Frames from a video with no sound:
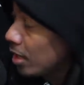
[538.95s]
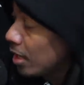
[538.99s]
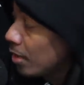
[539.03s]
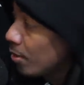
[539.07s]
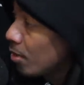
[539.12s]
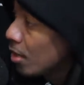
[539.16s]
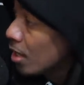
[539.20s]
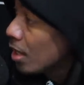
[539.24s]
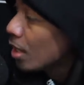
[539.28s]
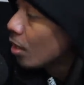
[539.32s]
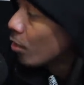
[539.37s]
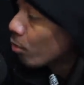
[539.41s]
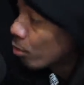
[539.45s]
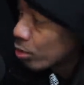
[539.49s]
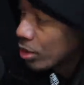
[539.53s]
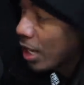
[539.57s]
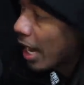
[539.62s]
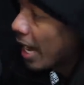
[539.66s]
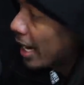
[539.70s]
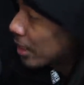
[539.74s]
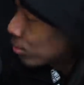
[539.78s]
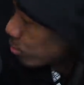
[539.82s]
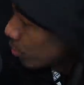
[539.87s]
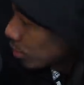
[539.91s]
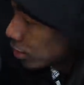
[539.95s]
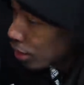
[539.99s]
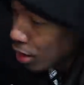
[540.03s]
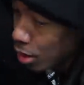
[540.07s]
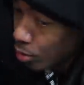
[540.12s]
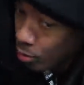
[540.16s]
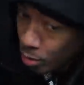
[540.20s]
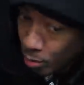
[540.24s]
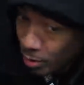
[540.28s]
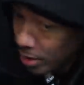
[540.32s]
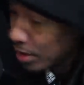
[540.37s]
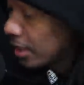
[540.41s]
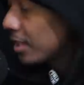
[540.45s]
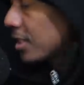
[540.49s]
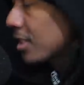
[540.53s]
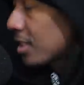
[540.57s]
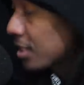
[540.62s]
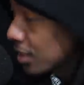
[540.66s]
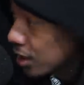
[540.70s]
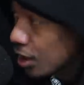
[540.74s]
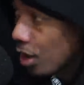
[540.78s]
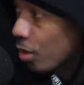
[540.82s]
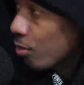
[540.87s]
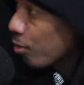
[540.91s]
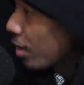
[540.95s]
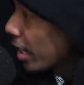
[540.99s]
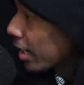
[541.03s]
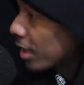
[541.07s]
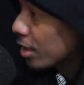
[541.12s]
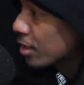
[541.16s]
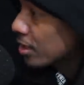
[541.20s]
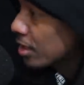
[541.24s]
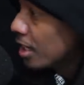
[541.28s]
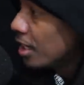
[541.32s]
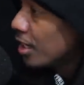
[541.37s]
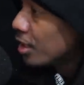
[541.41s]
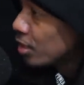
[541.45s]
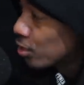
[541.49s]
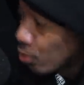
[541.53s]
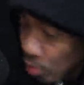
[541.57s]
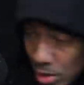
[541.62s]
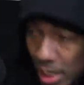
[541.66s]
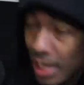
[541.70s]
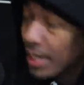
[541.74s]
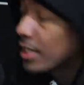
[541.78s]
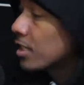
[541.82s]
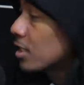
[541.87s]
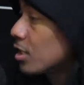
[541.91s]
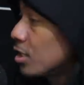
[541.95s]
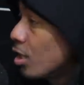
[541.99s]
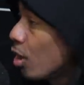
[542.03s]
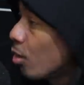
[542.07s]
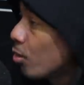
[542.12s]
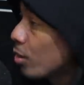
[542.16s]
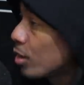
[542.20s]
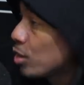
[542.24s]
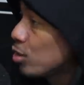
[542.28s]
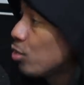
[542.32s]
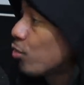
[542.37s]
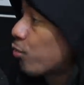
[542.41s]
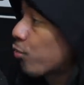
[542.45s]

And we, as we know, when we listen to your records, you let us know where you